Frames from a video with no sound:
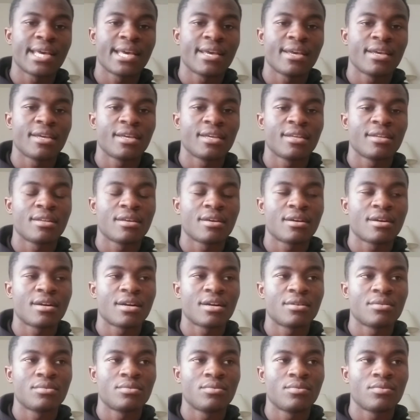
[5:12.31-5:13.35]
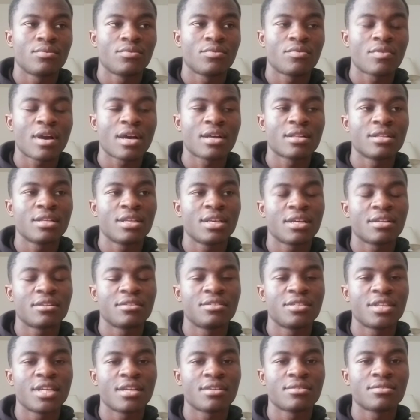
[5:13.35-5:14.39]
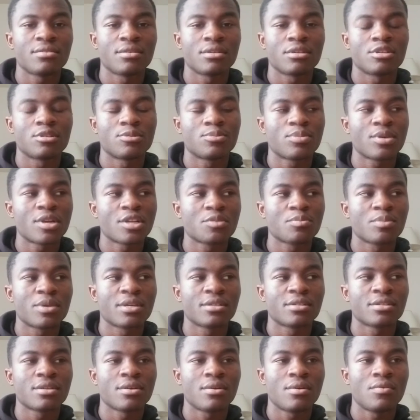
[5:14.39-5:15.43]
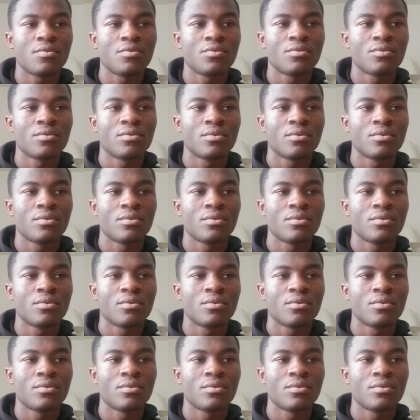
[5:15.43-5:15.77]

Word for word: And I finally got the chance to express myself